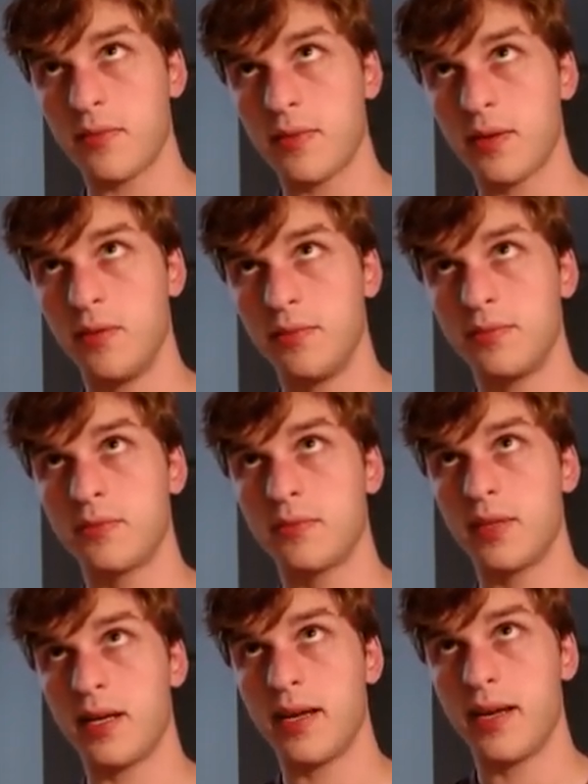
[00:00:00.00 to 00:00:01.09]
oh,
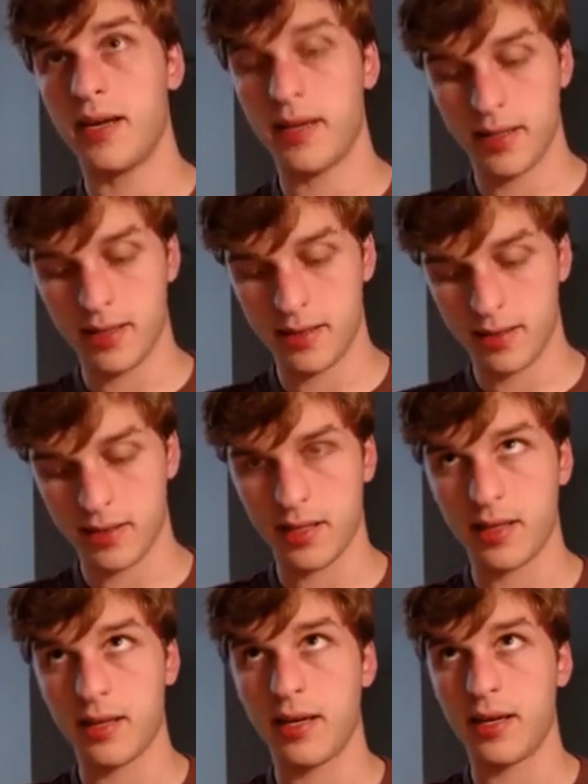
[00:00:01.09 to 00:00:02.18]
and let's
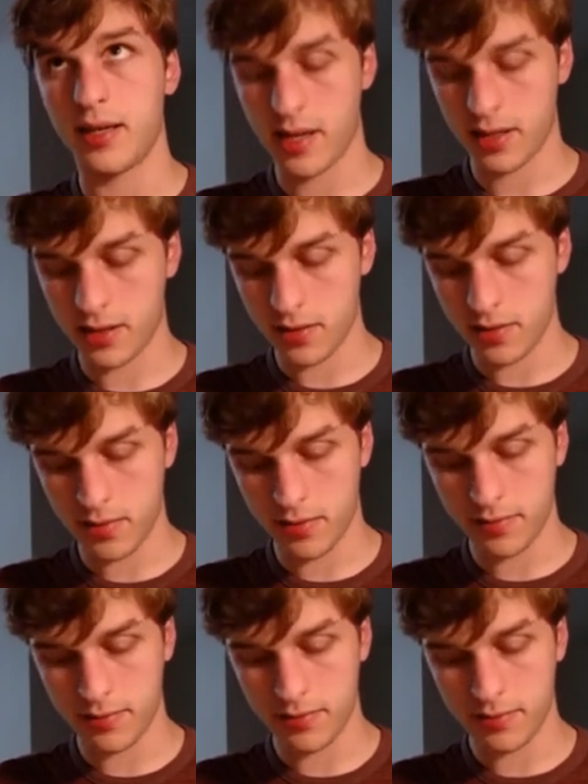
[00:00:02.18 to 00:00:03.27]
and
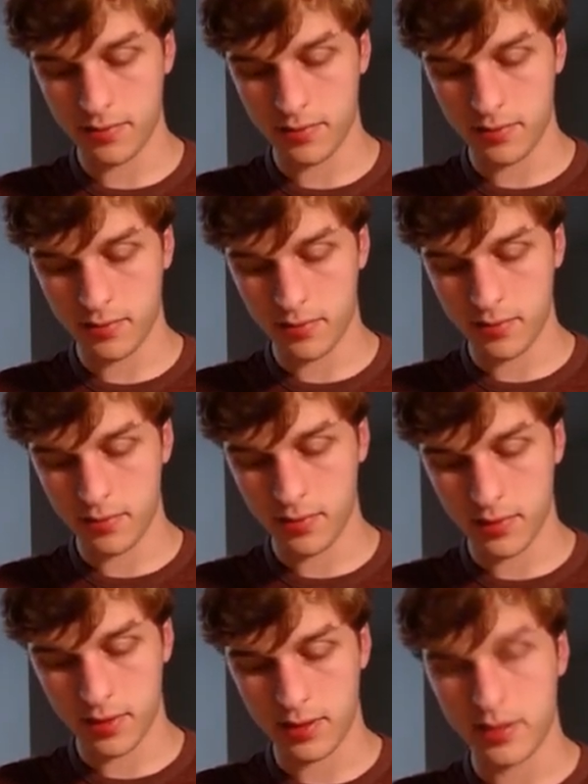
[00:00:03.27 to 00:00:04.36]
echo
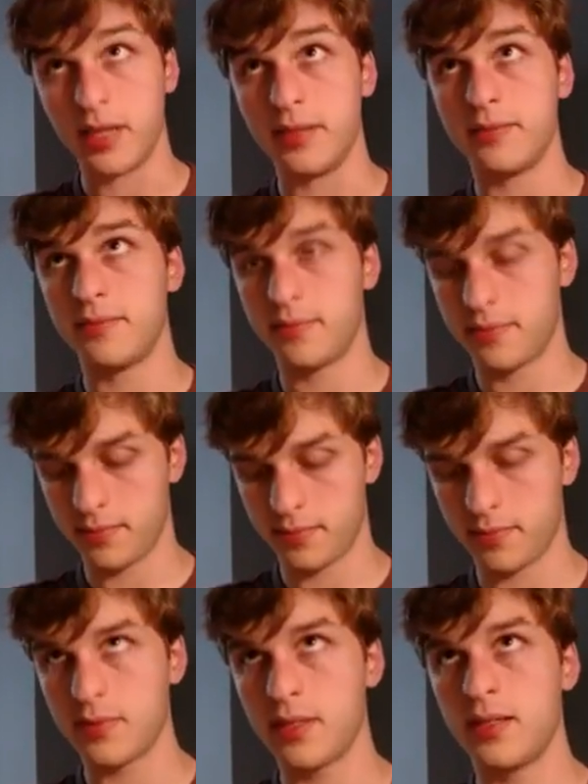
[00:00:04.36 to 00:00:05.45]
done.
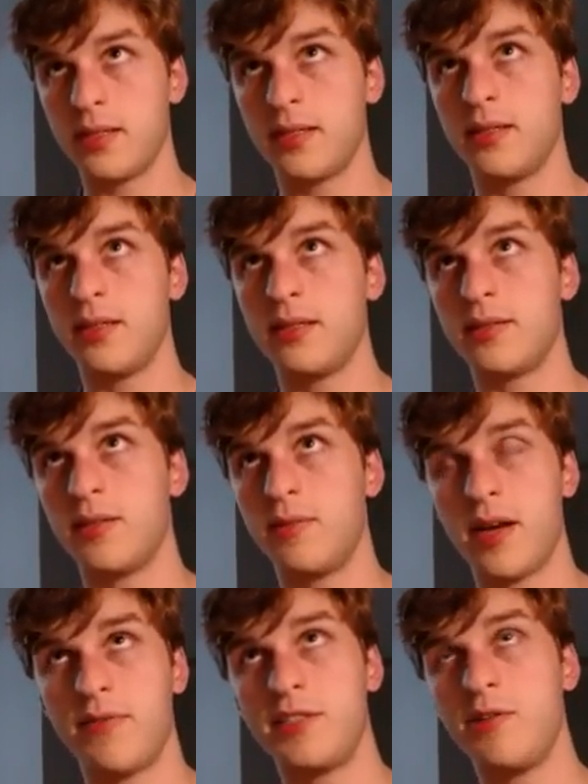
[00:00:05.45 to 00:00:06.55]
So we
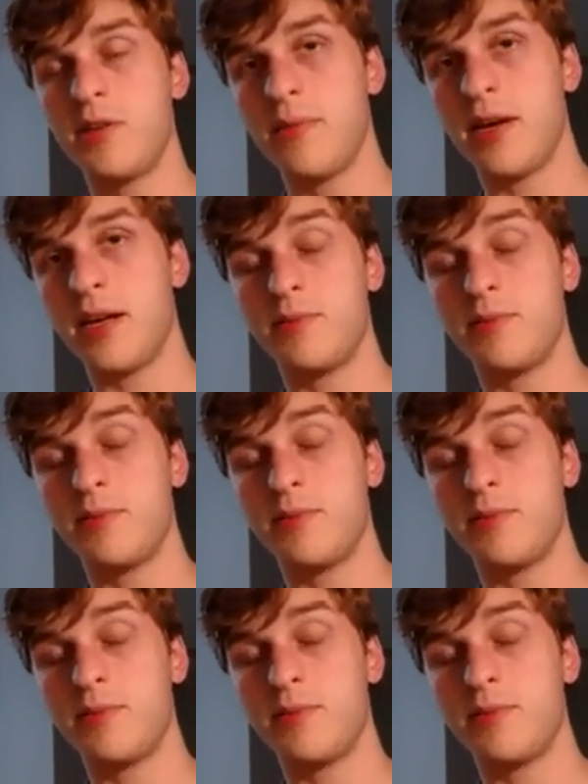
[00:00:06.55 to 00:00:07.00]
have these two commands.